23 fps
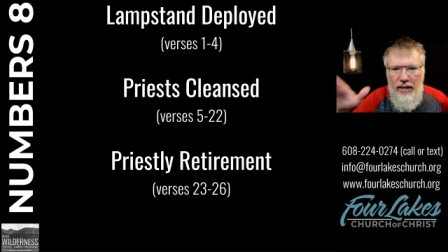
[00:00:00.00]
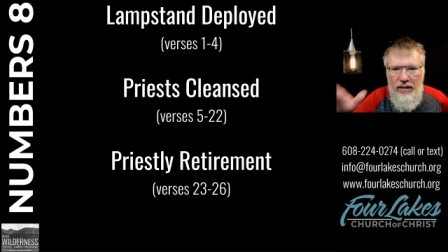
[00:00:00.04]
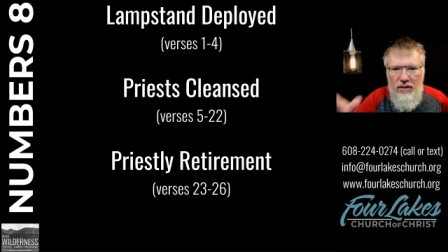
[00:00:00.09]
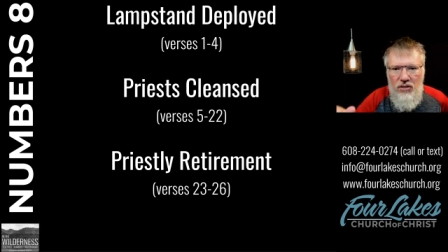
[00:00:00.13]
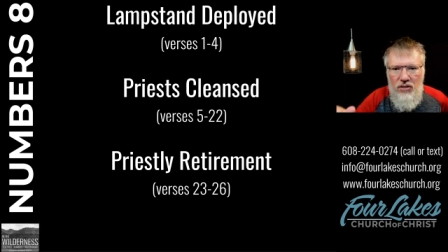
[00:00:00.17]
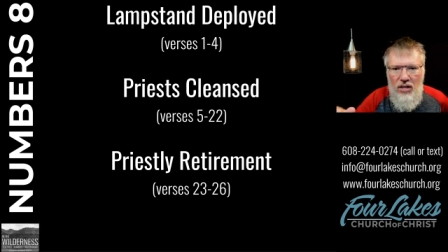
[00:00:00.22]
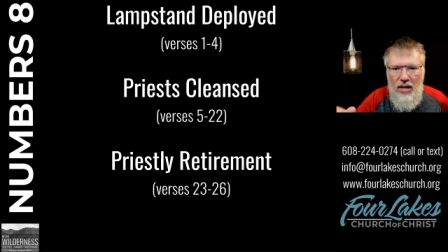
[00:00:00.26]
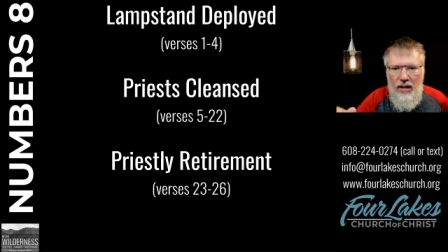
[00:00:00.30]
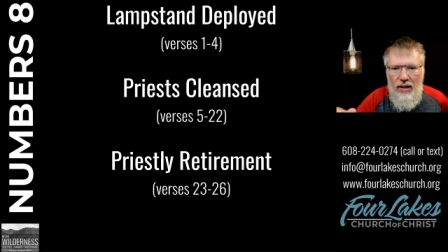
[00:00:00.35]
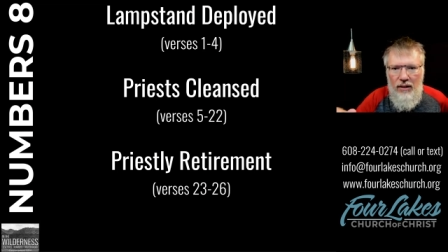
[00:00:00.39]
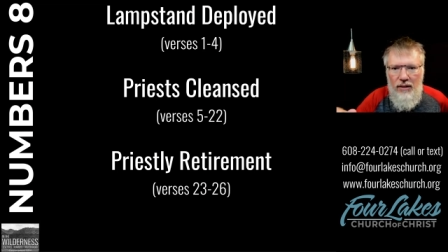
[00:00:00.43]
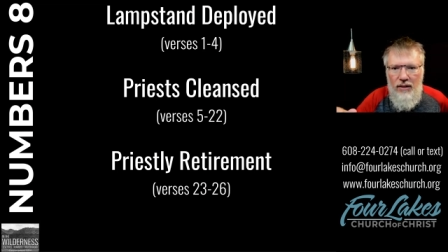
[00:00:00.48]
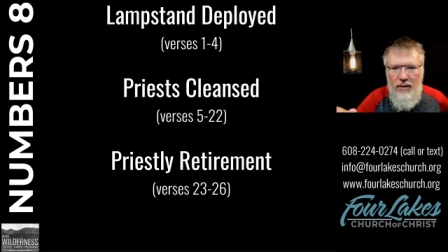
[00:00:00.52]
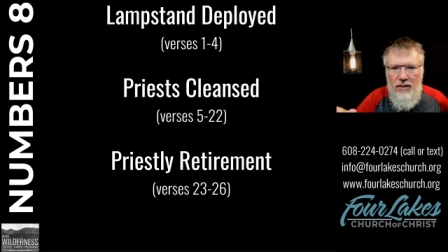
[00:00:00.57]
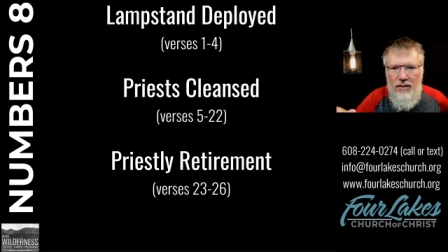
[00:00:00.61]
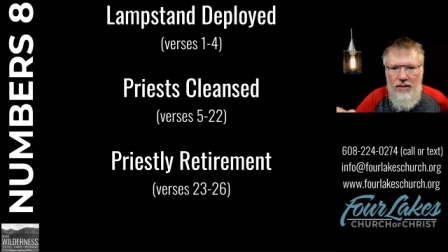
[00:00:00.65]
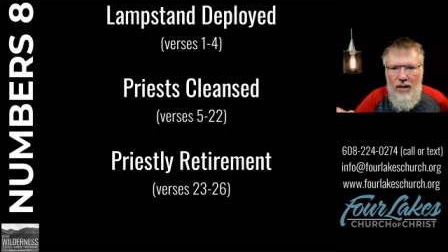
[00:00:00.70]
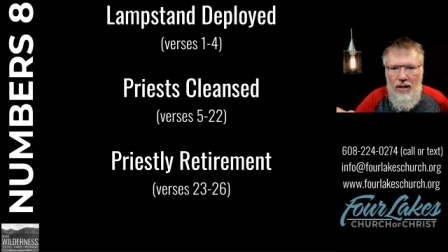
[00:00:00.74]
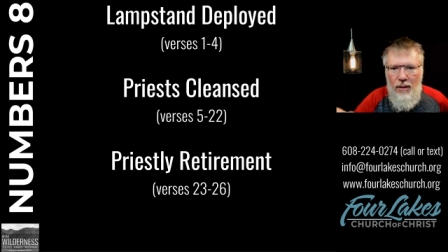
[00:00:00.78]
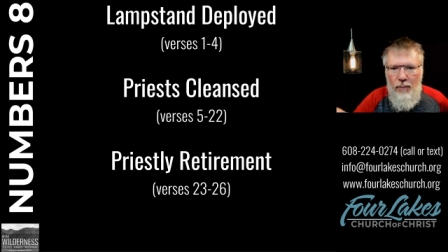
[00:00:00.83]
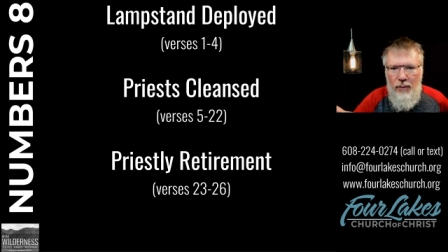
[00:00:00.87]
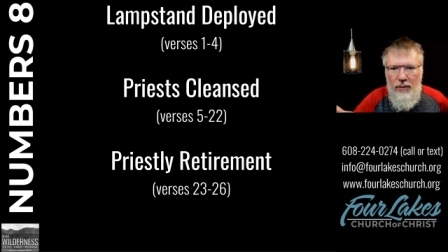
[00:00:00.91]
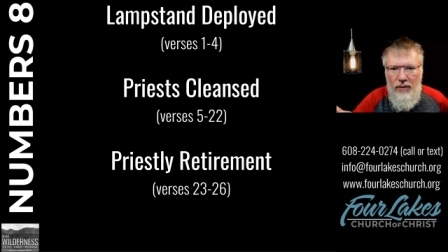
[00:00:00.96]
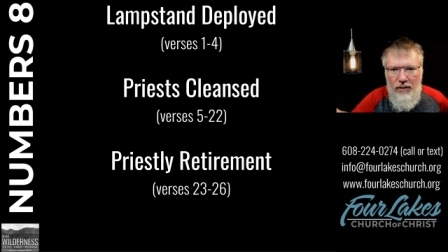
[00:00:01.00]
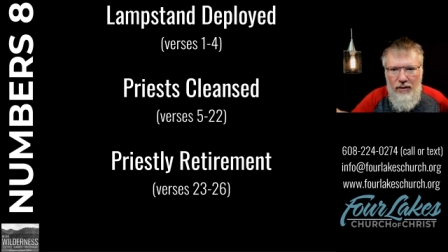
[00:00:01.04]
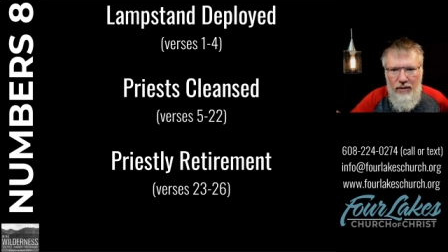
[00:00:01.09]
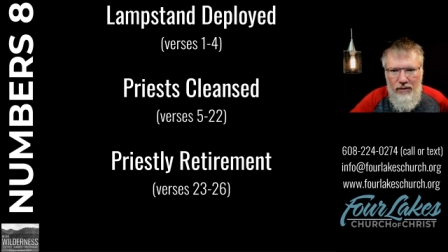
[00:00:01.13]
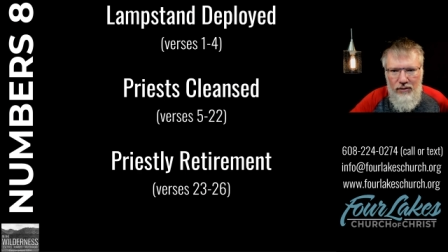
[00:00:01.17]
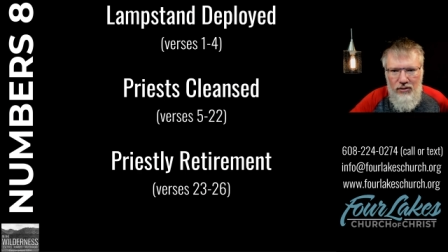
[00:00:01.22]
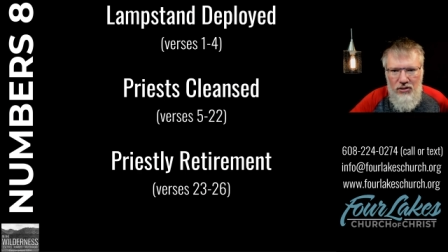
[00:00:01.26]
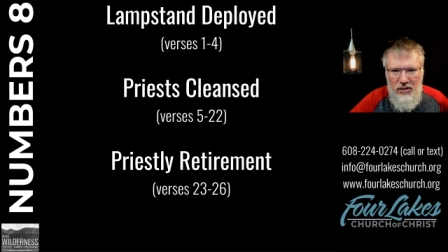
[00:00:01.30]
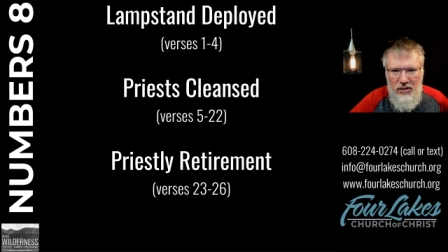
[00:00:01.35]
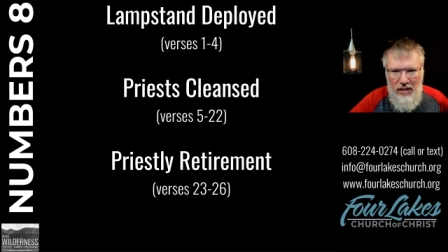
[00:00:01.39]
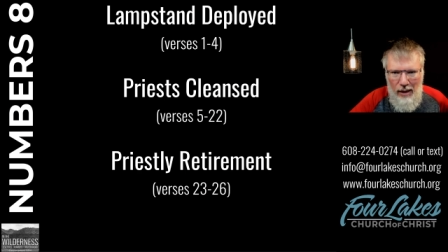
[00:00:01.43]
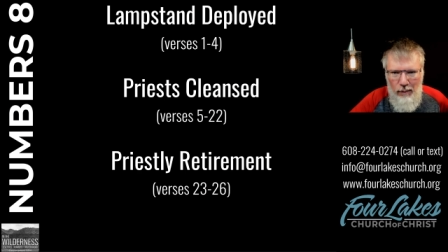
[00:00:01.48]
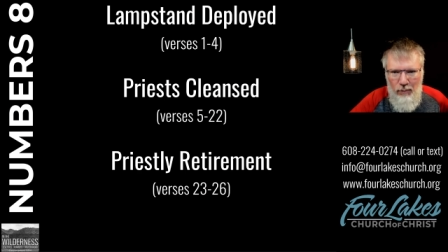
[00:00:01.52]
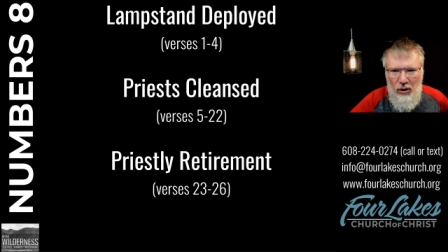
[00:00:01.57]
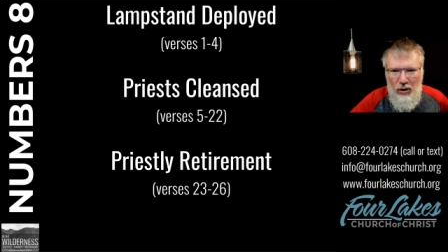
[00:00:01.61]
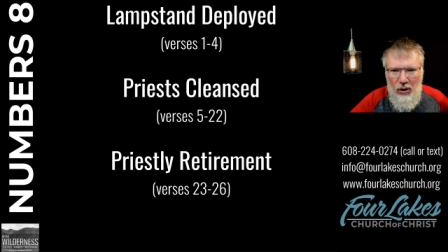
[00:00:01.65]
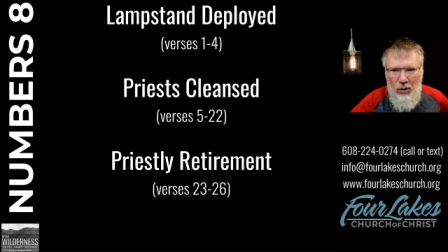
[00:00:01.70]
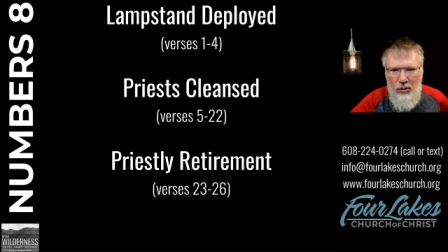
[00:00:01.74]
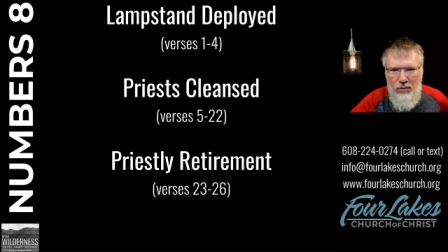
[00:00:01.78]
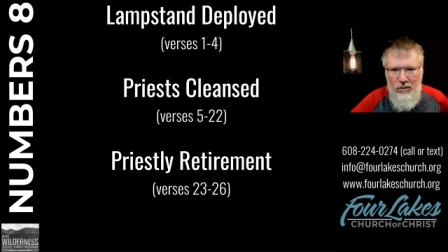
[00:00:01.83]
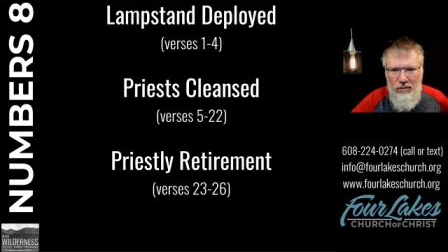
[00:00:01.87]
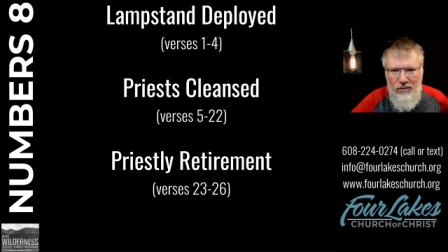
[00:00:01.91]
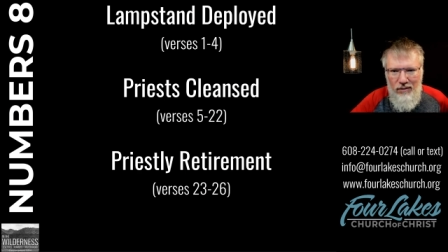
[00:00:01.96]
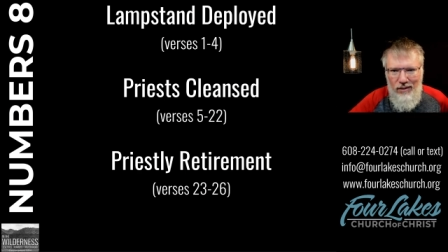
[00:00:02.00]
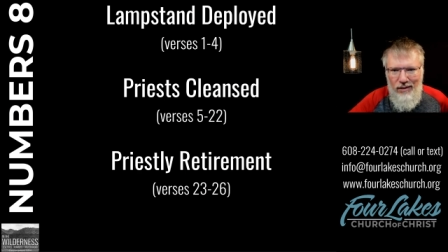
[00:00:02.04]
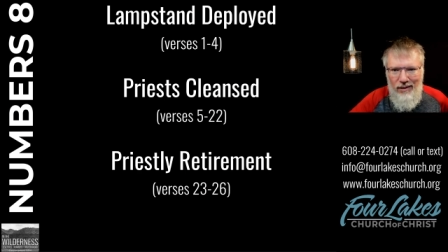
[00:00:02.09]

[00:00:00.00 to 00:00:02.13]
his hand on the top of the scapegoat